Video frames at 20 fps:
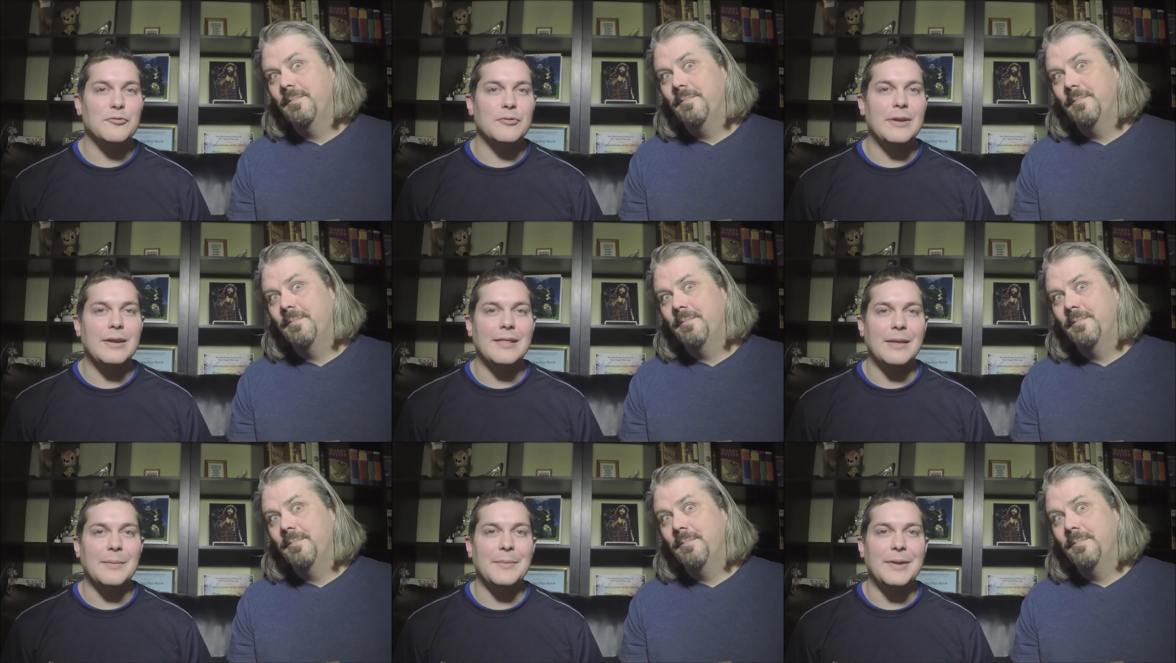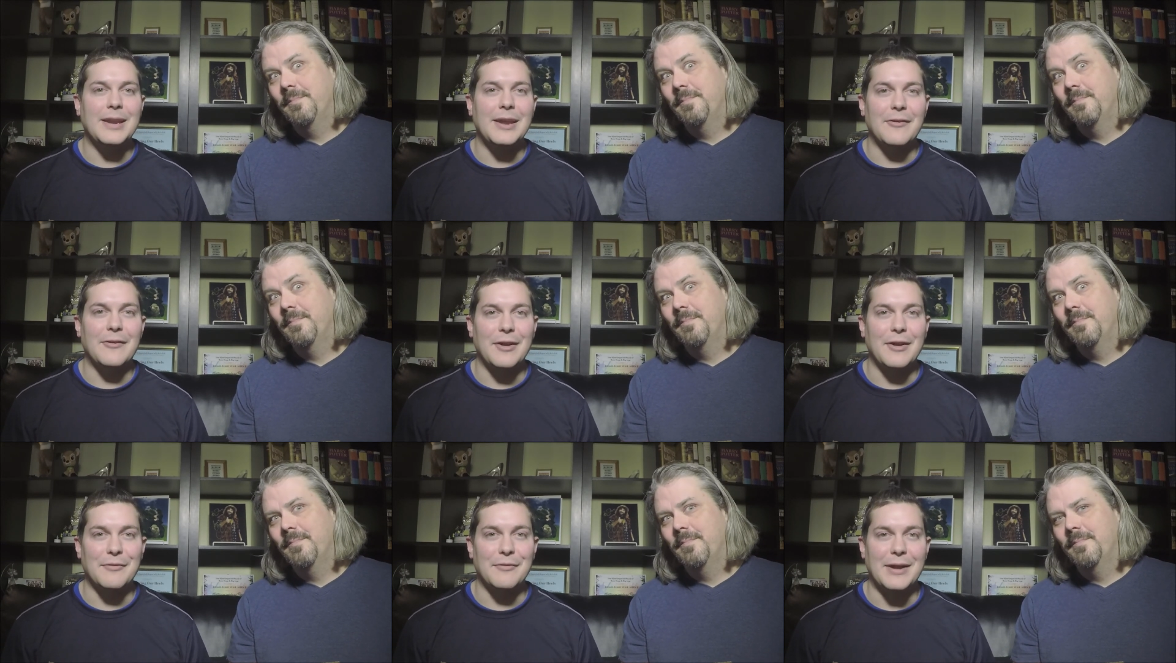
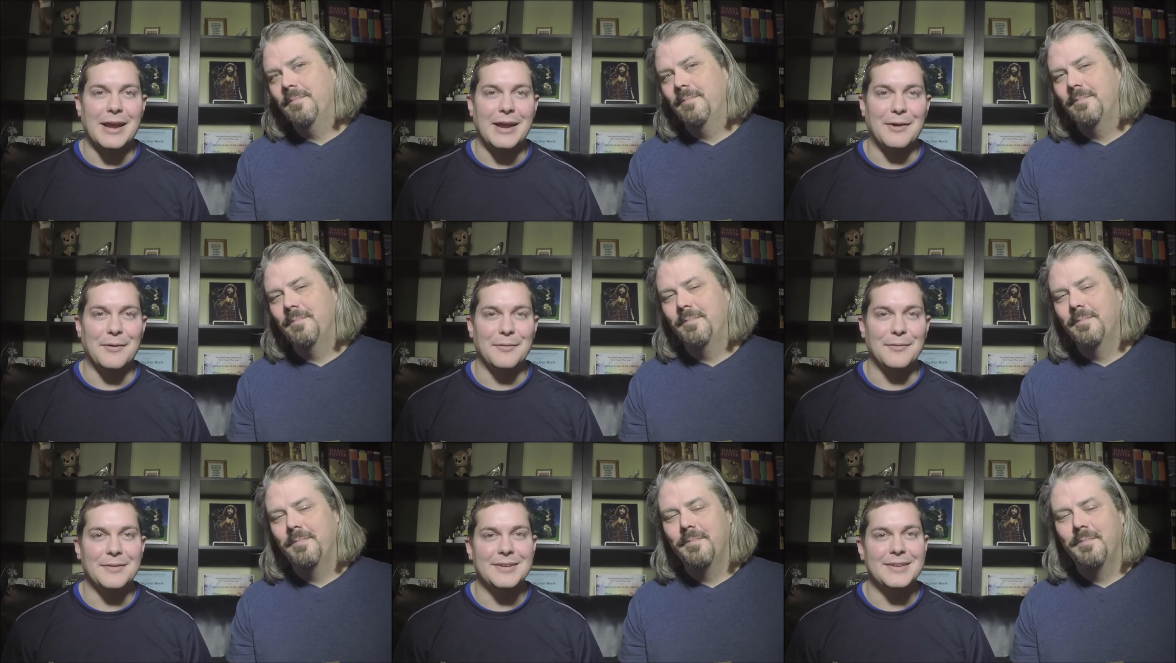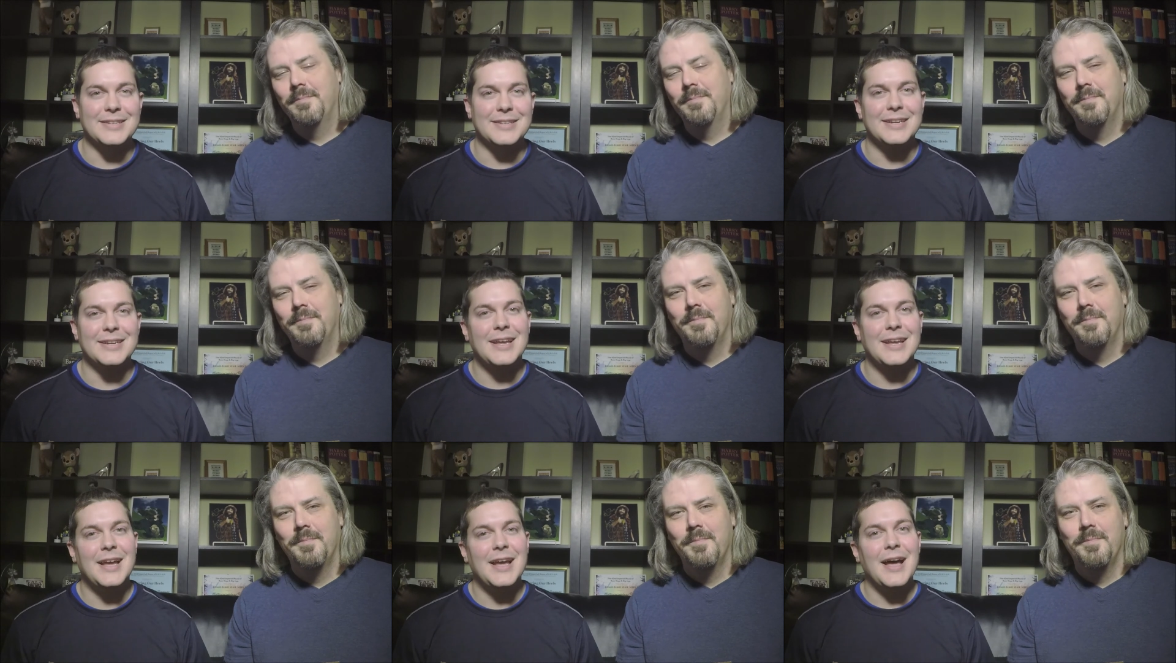Speaker 1: preliminary round.
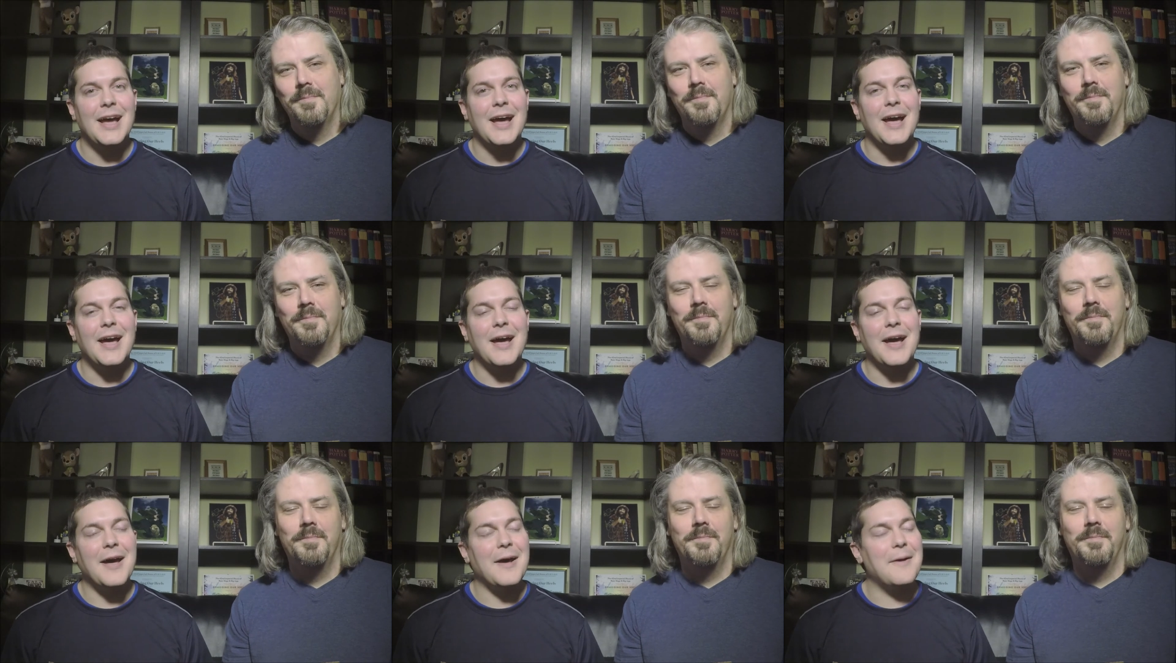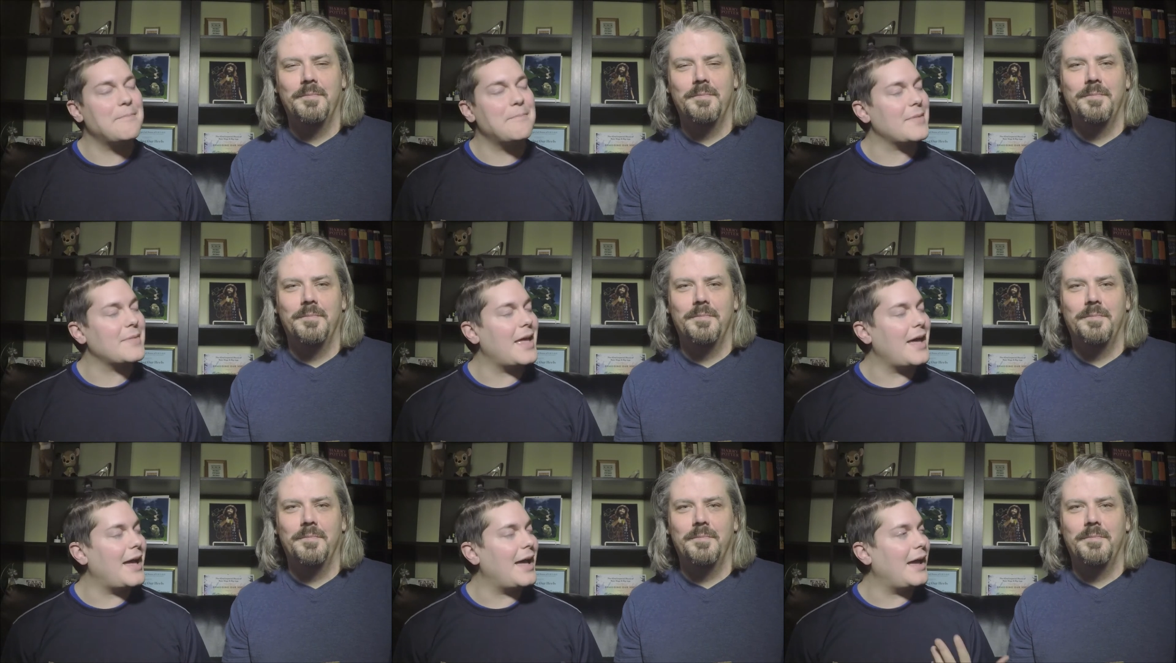
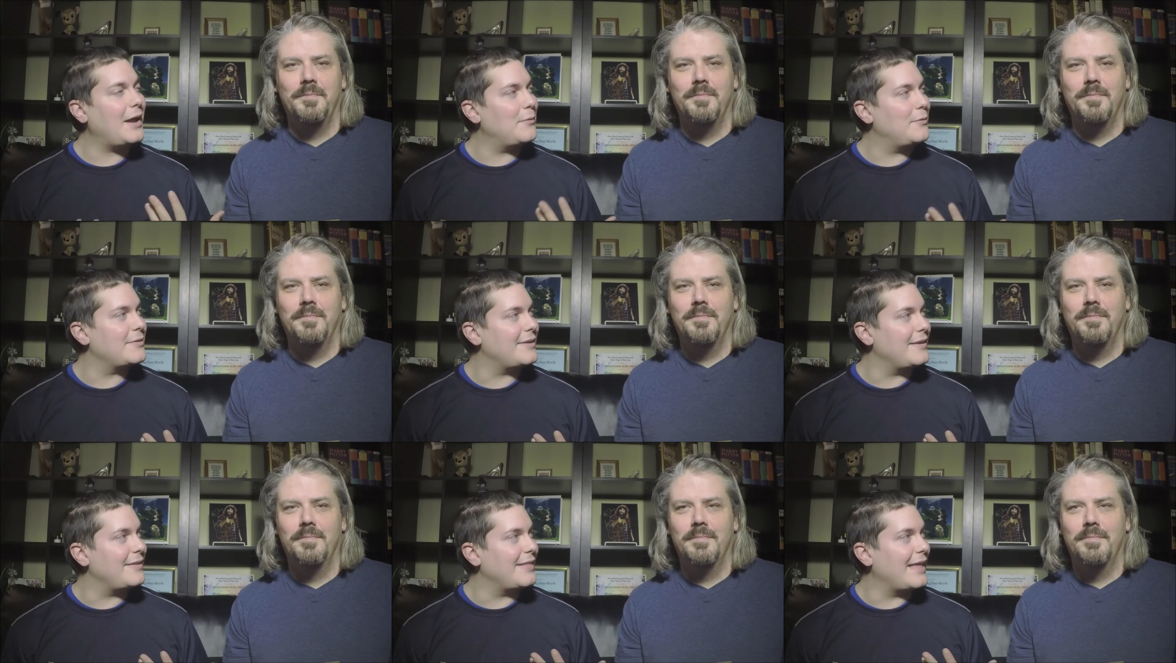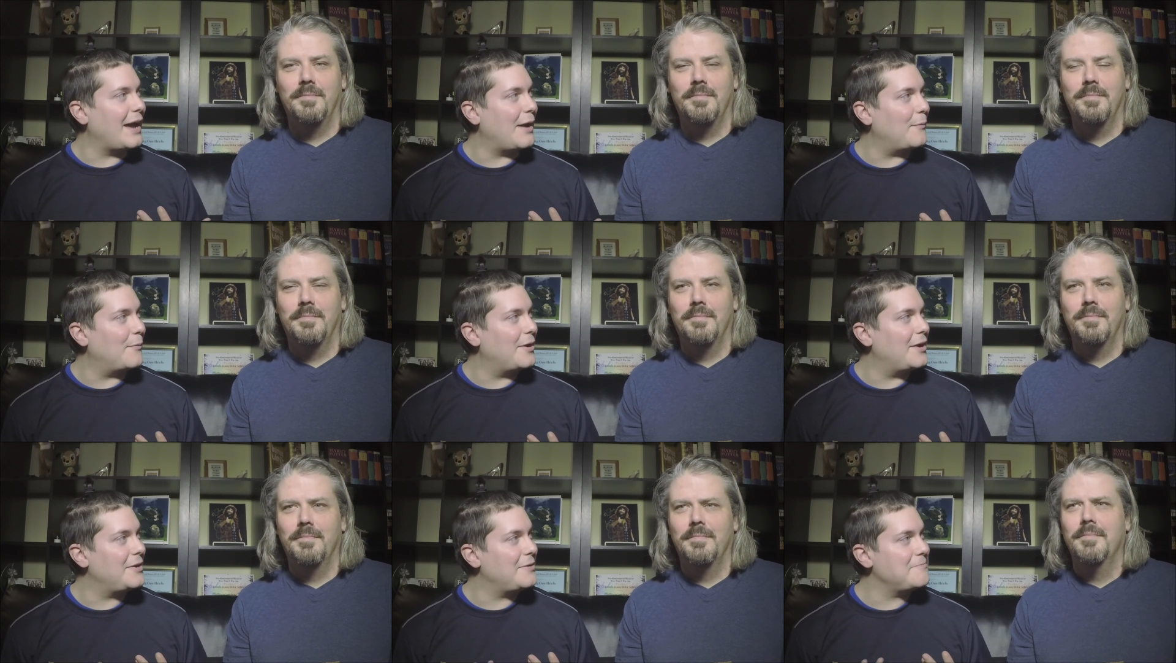I was in
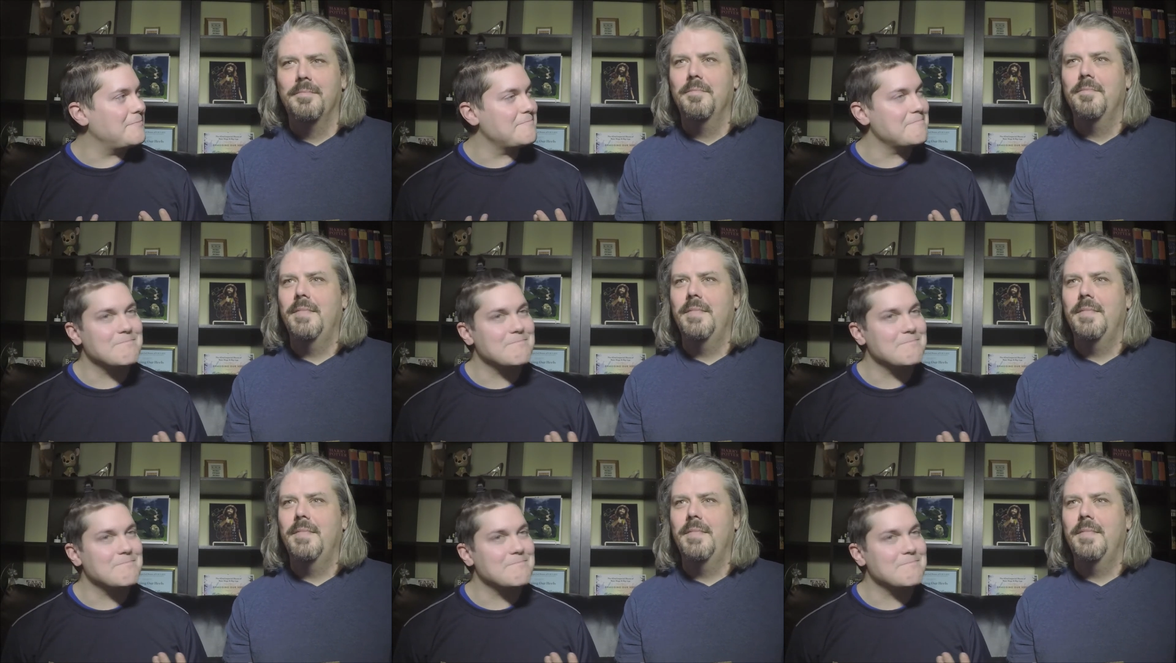that one.